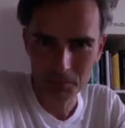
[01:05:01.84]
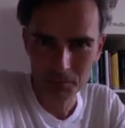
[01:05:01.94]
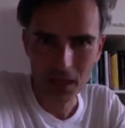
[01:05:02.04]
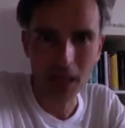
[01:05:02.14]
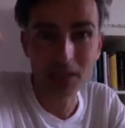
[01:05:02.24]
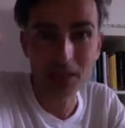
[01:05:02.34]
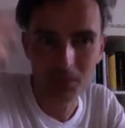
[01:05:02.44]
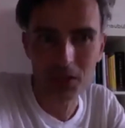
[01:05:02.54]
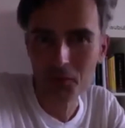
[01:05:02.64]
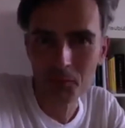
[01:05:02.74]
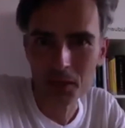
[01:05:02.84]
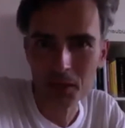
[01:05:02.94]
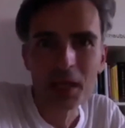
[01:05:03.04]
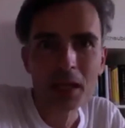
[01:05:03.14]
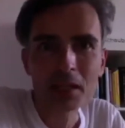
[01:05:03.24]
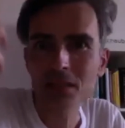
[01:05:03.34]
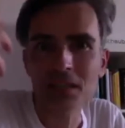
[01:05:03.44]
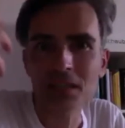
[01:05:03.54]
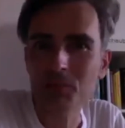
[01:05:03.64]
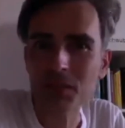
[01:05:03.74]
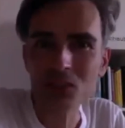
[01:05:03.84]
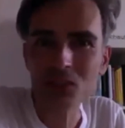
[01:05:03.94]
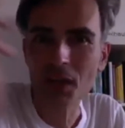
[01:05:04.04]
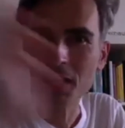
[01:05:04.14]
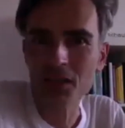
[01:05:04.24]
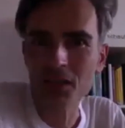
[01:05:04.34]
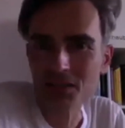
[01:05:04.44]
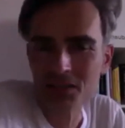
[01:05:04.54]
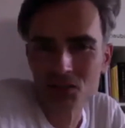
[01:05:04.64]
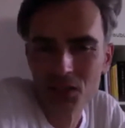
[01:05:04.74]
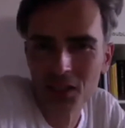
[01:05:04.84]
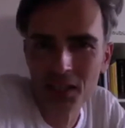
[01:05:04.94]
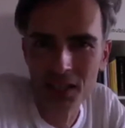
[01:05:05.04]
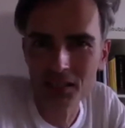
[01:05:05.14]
And believe me, these are the best trainers you can get.